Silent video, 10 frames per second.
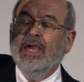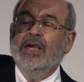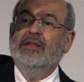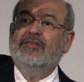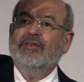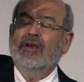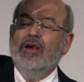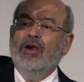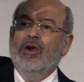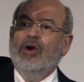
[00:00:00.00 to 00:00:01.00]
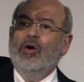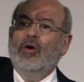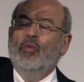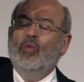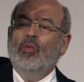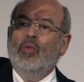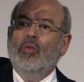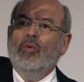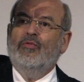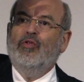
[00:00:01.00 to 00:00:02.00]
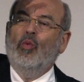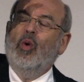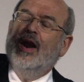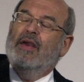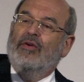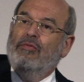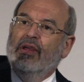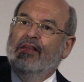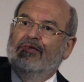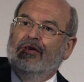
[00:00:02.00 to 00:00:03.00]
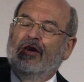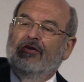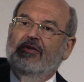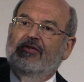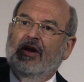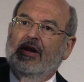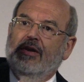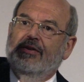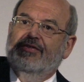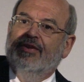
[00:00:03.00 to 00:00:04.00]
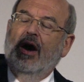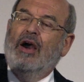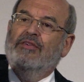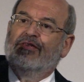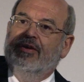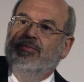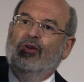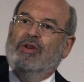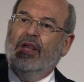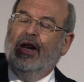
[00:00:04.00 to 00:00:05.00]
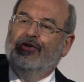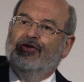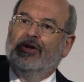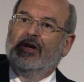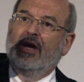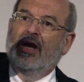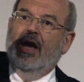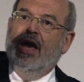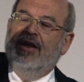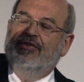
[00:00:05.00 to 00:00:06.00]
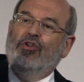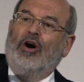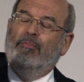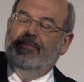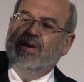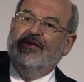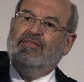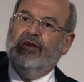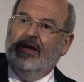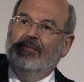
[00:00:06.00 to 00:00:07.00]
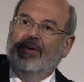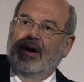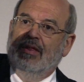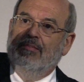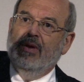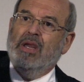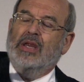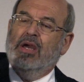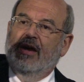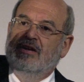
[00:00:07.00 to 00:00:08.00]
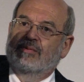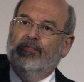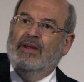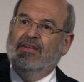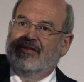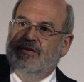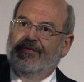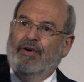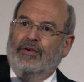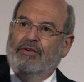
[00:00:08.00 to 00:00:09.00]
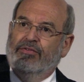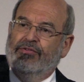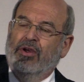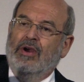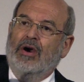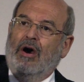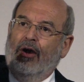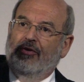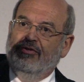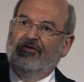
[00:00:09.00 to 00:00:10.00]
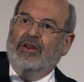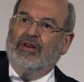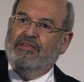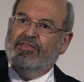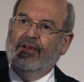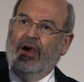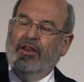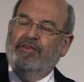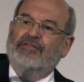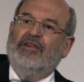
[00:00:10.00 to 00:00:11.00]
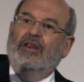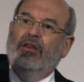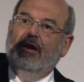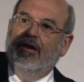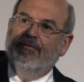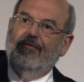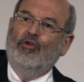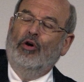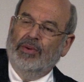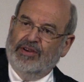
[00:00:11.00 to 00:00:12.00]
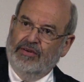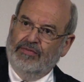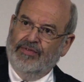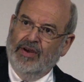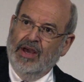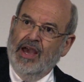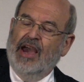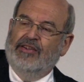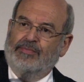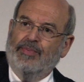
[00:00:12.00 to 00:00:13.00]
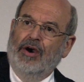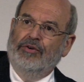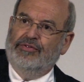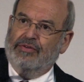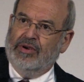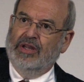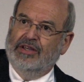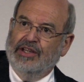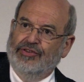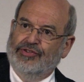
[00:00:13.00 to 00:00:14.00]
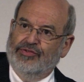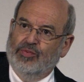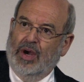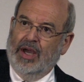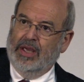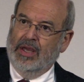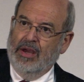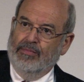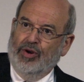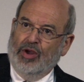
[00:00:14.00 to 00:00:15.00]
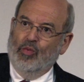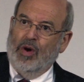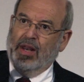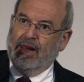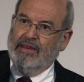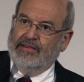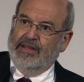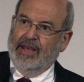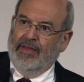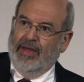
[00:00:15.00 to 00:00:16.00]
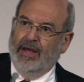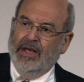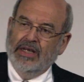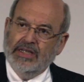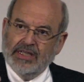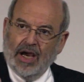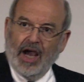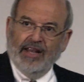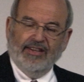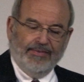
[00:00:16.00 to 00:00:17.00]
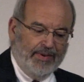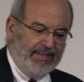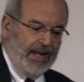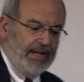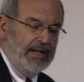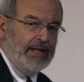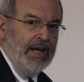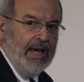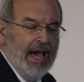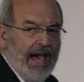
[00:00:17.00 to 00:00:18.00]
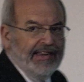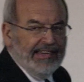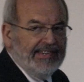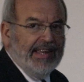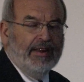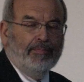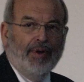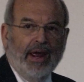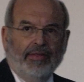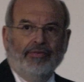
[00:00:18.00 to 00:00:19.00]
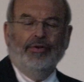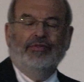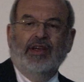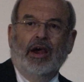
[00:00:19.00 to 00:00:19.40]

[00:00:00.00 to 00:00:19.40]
Is, for whatever reason in New Zealand, science communication has not been seen by the media as a place to focus on New Zealand scientists in an informative as opposed to contentious way, putting one against the other. Science is presented as a set of breakthroughs.